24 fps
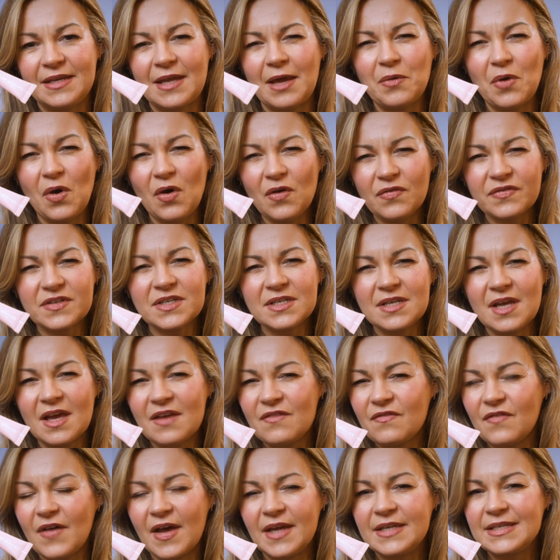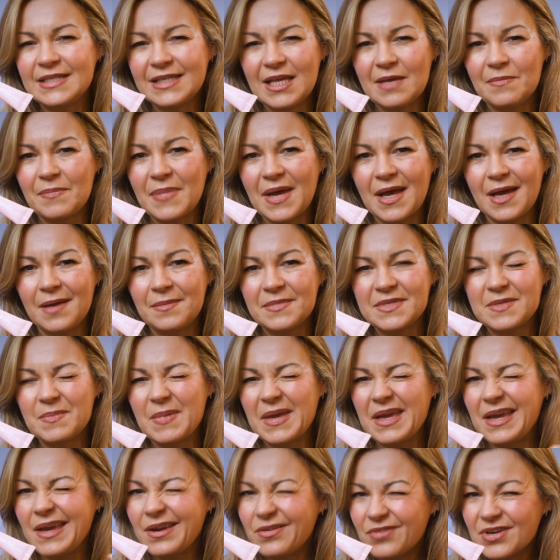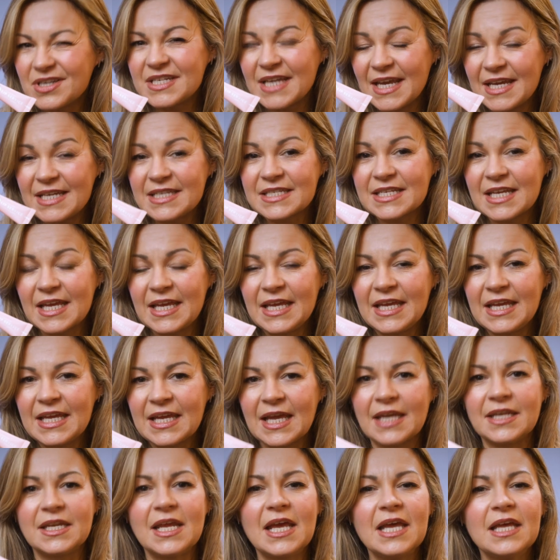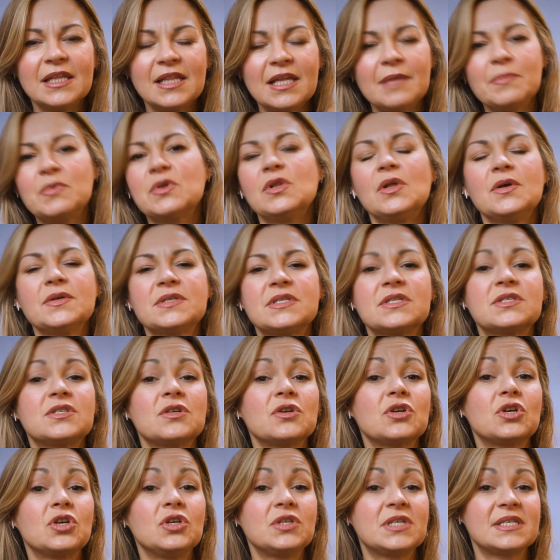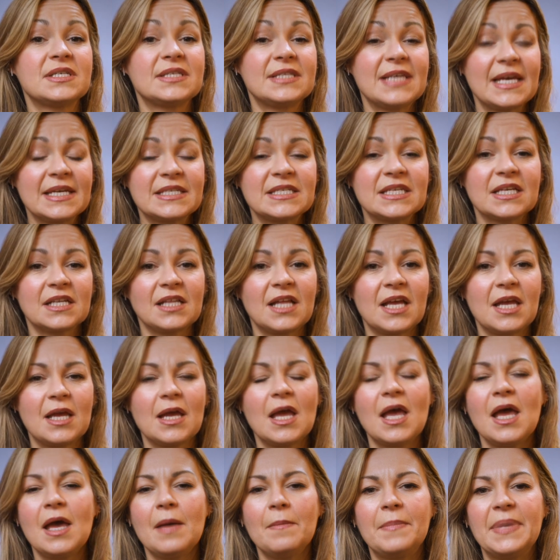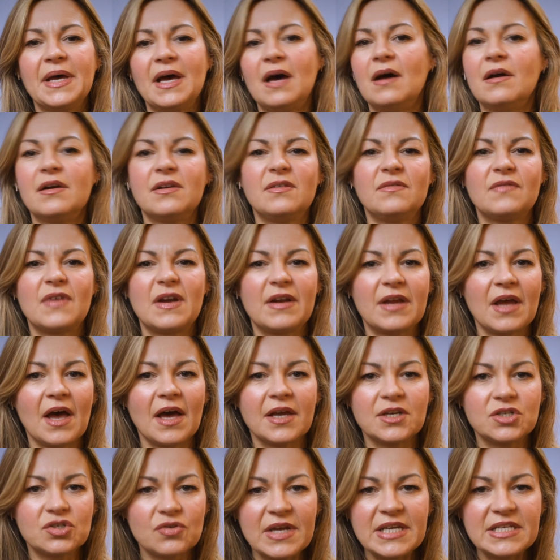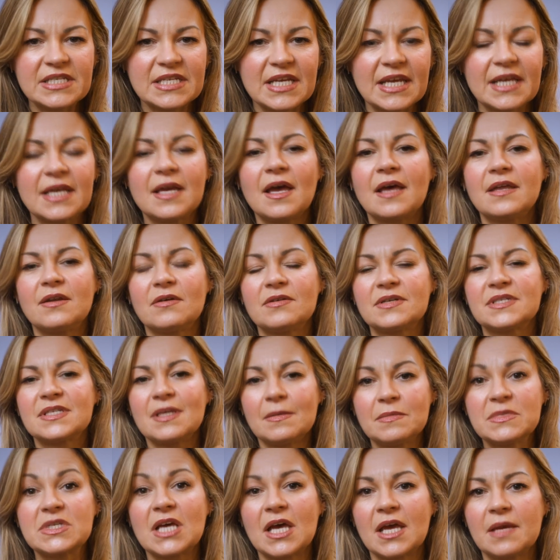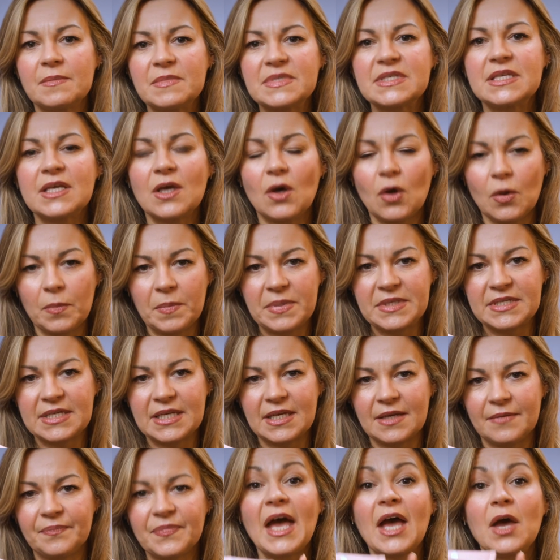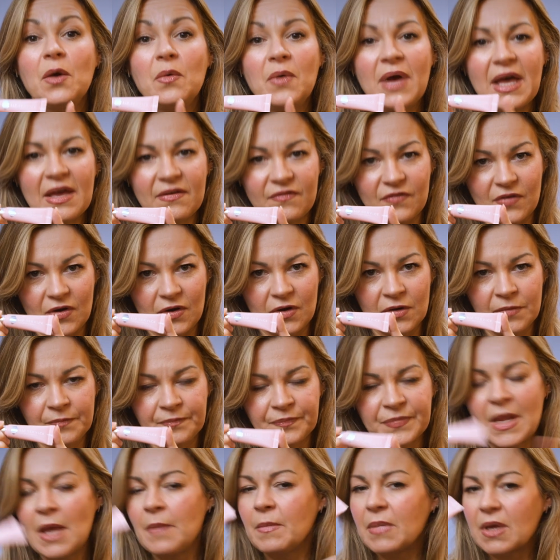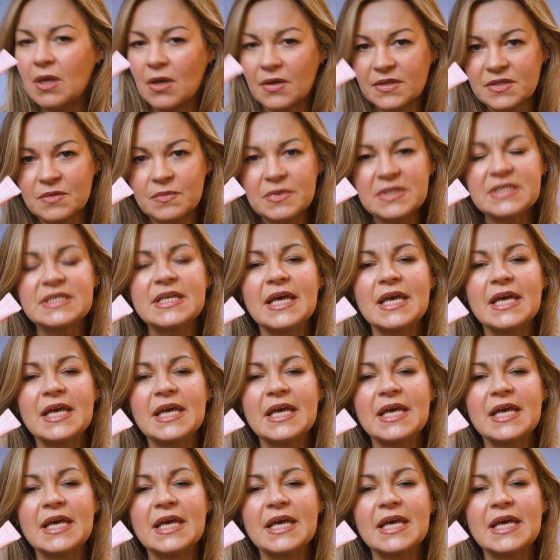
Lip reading: Now, often I find lip balms a bit irritating, and lip glosses are good aesthetically, but aren't very hydrating and are sometimes the opposite. However, because it was